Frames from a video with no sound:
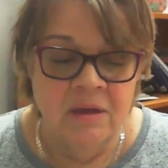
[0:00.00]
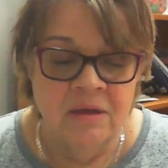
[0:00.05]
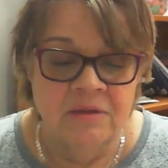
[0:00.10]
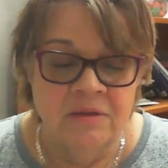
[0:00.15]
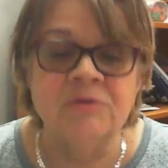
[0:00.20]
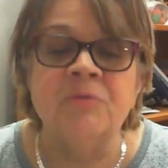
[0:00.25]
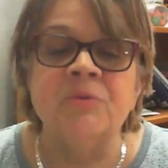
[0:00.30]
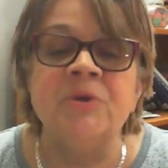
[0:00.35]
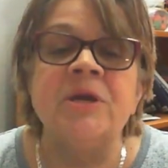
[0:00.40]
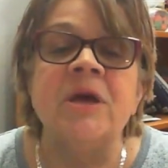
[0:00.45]

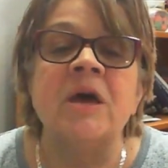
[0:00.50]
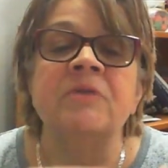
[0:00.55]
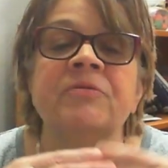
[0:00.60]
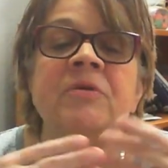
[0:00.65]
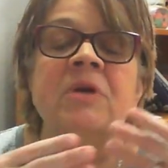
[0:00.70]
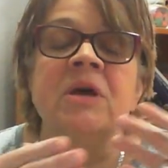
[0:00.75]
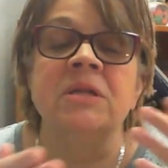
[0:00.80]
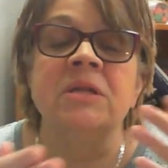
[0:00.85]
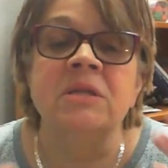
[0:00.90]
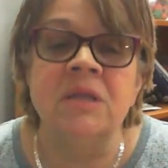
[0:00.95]
We
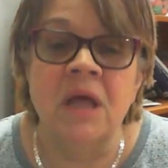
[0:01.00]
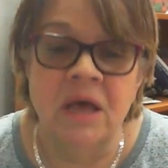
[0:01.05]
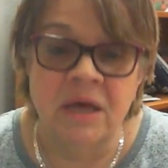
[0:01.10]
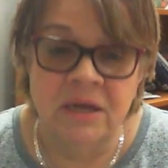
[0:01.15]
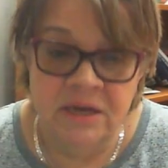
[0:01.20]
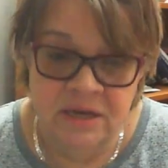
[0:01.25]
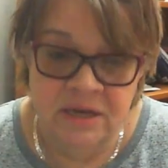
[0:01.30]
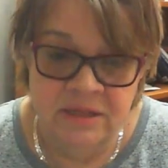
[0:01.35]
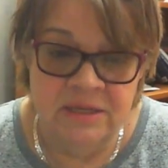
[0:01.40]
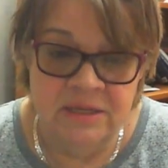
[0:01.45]
cover a
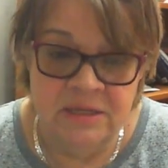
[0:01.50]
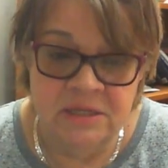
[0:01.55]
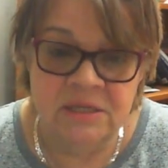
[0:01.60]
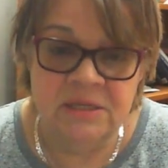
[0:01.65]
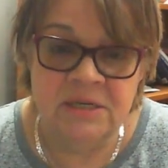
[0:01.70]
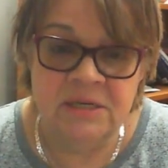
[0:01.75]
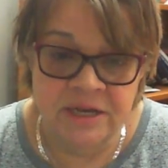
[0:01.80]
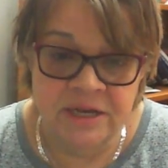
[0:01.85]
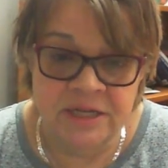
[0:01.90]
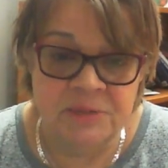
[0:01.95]
lot in this
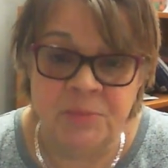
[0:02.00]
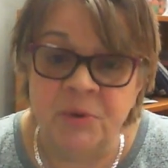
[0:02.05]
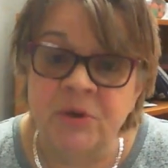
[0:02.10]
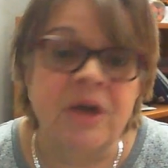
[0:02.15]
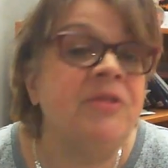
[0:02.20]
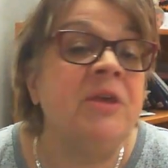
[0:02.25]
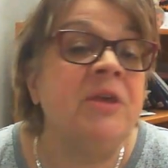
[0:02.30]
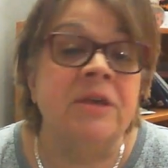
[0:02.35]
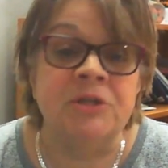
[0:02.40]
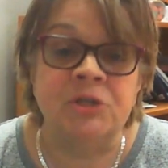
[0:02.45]
textbook. I
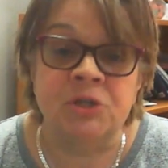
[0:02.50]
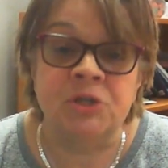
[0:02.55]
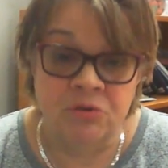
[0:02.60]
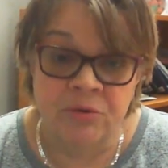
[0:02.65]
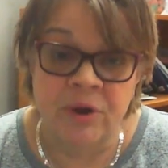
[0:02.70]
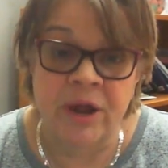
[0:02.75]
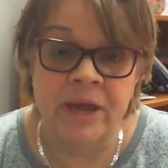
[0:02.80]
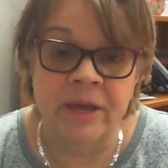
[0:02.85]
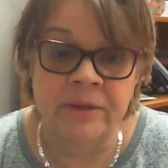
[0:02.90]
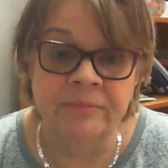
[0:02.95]
think it's
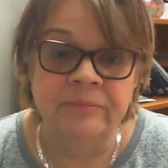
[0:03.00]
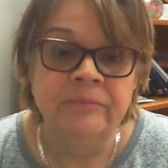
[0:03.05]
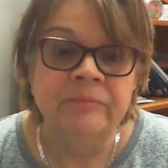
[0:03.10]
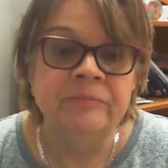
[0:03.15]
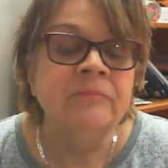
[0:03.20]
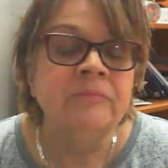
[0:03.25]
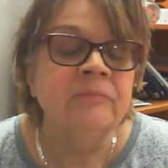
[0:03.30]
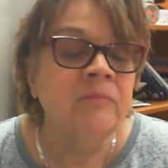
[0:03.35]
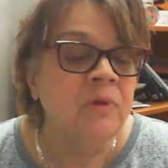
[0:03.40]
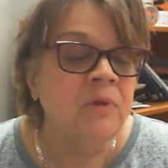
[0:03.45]
great.
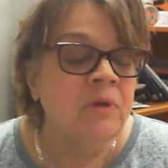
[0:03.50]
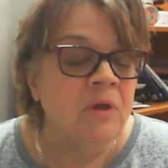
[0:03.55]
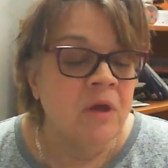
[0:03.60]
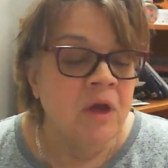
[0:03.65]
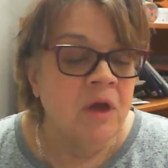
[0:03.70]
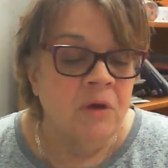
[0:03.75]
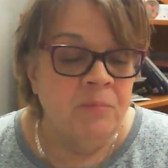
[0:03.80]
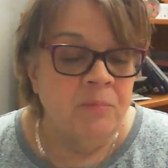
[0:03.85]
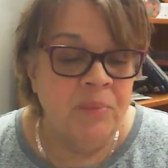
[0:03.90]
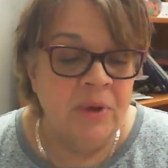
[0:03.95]

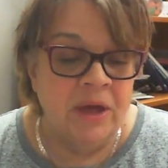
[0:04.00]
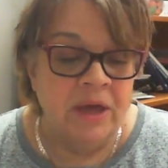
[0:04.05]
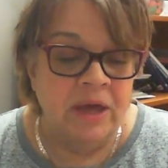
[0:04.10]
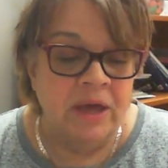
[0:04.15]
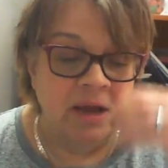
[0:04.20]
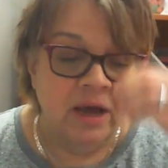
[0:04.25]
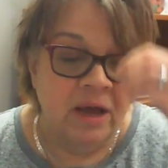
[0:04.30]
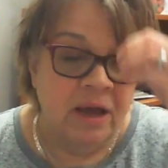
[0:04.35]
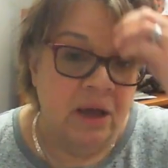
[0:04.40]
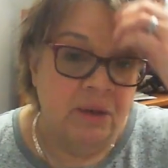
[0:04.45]

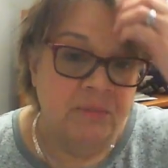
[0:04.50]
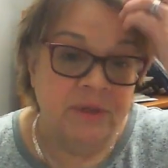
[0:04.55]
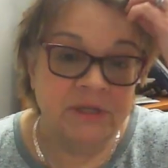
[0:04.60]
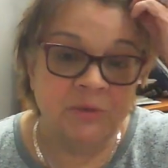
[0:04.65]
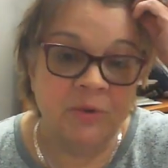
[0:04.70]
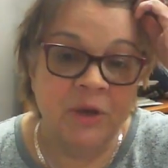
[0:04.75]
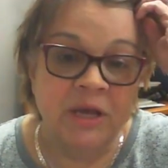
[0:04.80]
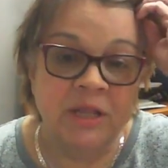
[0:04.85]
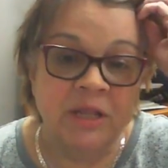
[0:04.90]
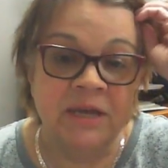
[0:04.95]
But
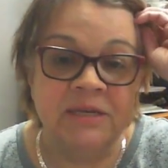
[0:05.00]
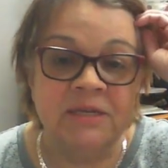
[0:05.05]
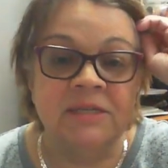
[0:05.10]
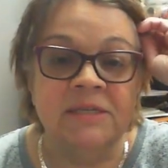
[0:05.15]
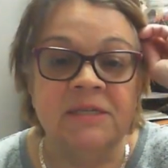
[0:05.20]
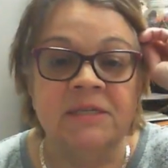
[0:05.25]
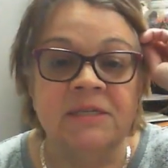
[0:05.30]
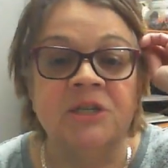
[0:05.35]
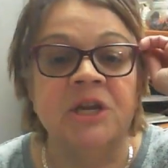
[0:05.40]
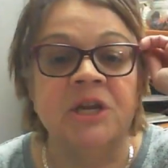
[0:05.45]
that's why I like to
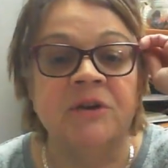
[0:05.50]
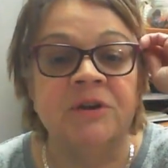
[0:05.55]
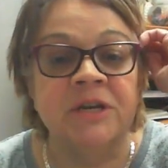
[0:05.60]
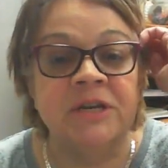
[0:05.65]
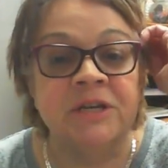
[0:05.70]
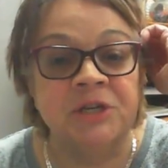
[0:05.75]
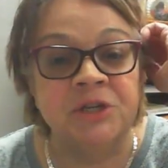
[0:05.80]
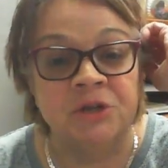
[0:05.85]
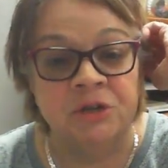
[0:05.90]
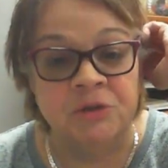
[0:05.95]
share
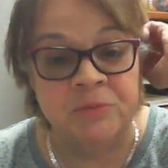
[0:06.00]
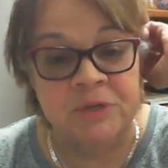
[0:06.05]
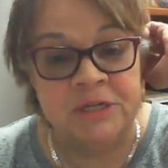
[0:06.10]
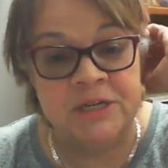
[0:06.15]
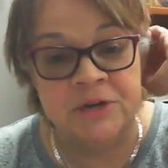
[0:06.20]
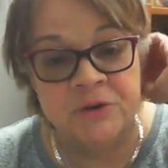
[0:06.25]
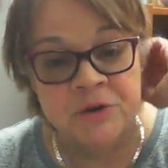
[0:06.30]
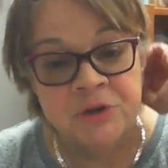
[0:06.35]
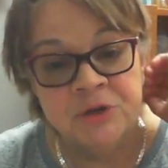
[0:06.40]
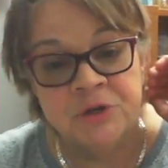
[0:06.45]
additional
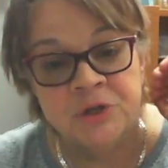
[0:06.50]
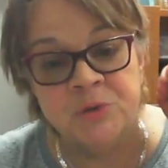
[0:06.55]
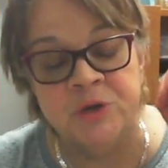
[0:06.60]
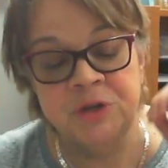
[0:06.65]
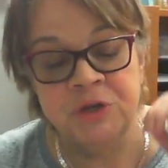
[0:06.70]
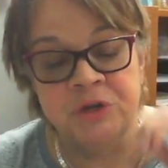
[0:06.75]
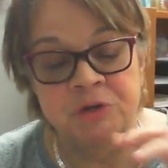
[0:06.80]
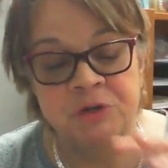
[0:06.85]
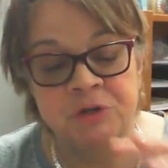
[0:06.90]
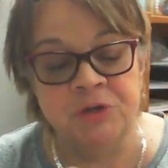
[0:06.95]
materials
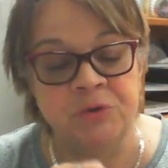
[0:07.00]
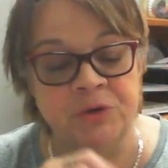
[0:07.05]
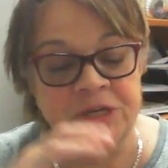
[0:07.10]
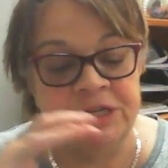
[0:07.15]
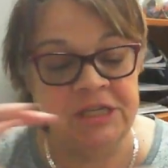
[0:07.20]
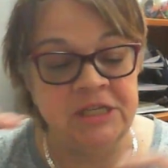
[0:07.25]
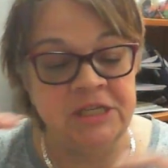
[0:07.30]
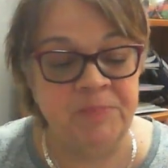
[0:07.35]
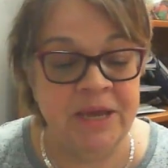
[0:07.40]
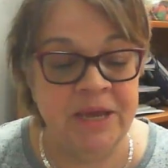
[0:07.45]
with you to
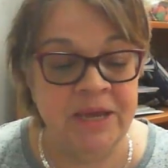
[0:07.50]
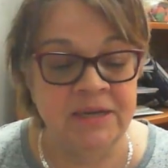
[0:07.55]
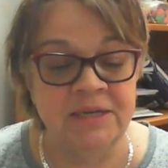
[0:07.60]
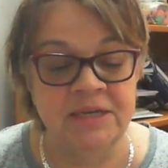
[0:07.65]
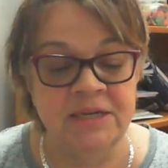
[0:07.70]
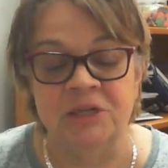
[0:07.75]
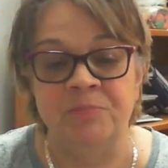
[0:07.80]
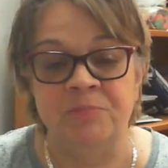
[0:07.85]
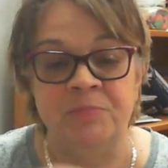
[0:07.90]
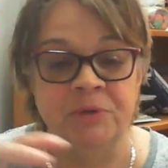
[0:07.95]
expand
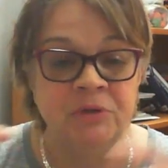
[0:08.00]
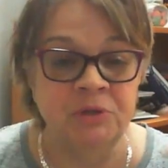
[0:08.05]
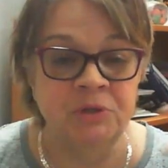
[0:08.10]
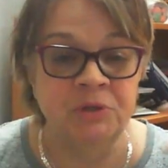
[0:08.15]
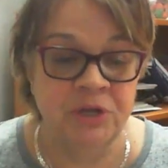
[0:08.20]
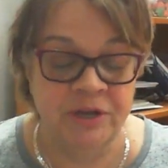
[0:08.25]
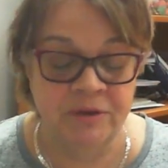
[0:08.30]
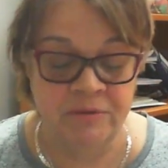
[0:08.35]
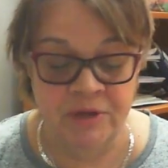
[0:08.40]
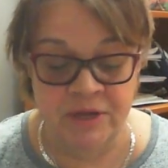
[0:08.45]
it, to build
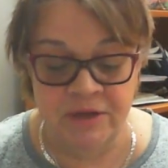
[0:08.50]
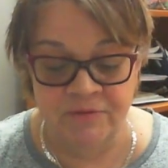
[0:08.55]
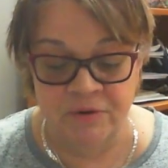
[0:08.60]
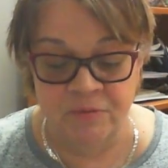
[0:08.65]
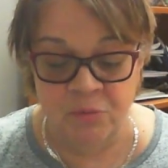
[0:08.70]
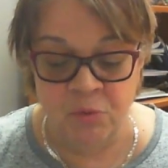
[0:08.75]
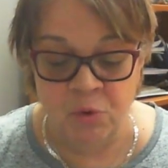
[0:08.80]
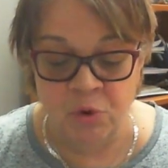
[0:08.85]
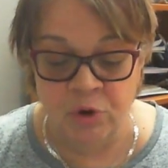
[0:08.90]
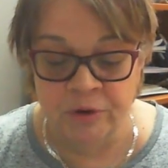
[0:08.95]
on it even
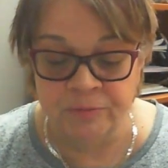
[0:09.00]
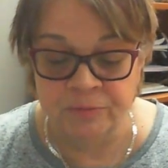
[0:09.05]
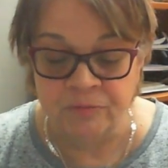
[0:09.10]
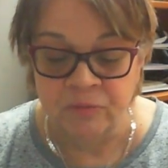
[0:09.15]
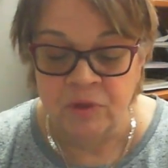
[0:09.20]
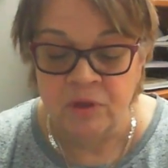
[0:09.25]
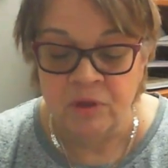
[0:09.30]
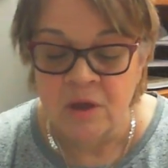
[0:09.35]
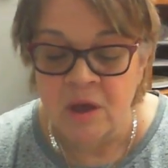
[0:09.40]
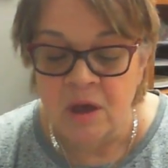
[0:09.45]
more.
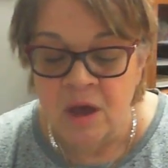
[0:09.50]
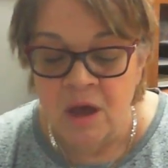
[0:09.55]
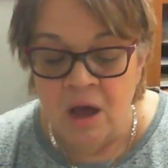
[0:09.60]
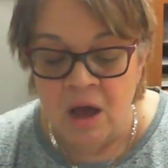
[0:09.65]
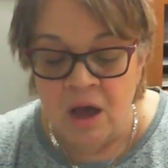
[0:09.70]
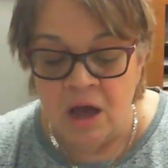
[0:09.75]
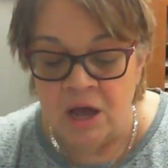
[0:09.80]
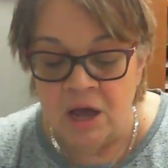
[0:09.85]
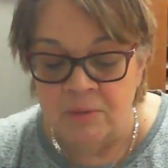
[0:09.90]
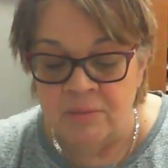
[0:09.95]

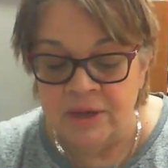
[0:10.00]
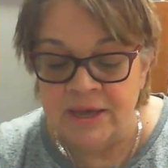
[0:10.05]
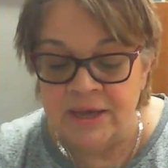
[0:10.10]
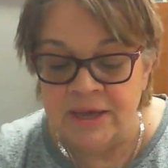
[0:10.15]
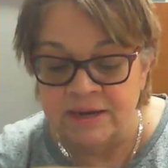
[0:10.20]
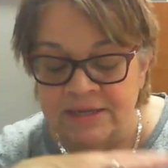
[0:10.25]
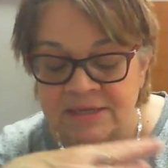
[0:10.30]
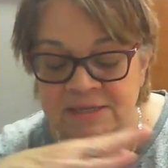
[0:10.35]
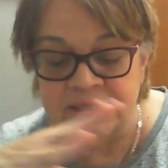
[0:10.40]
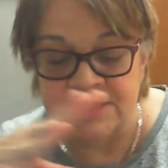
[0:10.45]

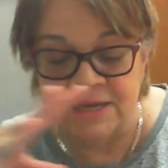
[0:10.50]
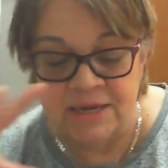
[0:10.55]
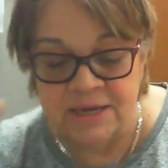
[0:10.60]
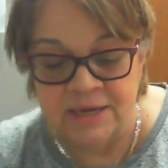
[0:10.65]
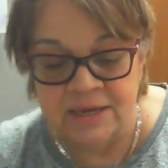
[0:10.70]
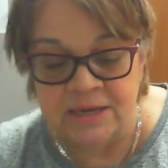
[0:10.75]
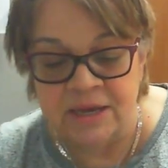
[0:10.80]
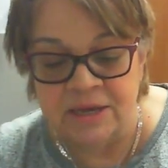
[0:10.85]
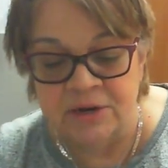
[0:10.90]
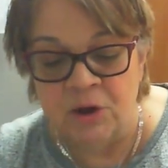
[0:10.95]
Again, it's like
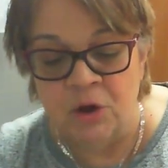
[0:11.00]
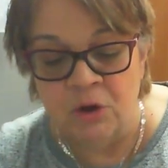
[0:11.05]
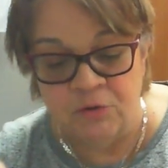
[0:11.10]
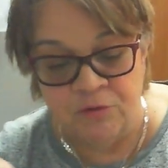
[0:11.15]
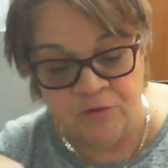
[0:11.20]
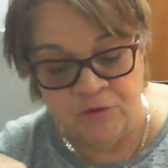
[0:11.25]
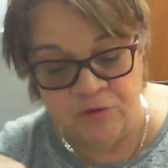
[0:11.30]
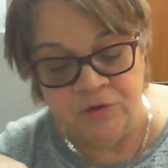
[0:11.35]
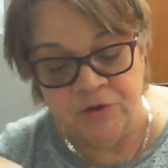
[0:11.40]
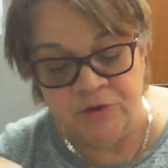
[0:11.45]
an
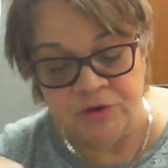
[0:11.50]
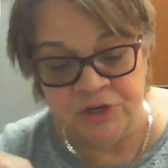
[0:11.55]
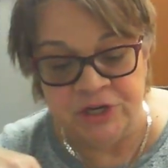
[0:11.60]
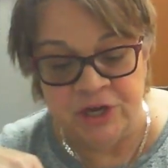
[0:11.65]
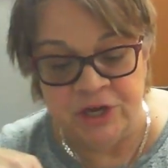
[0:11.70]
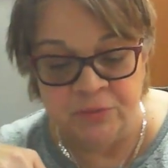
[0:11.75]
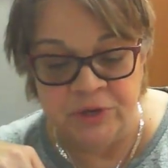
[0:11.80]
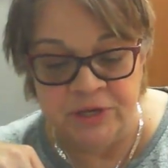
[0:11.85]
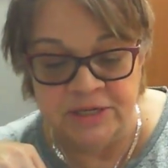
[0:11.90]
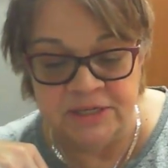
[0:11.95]
overview,
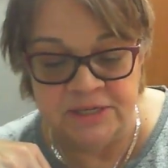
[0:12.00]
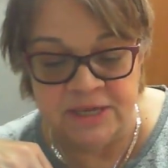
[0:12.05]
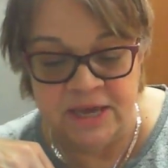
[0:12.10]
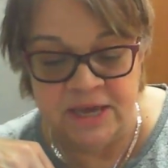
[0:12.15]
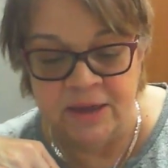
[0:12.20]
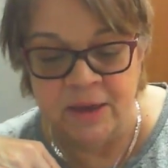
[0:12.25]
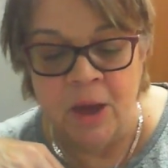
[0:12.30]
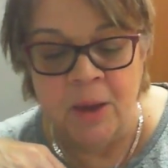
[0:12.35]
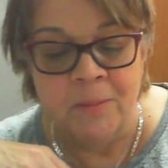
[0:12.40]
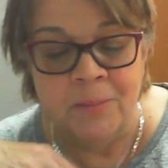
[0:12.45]
shall we say.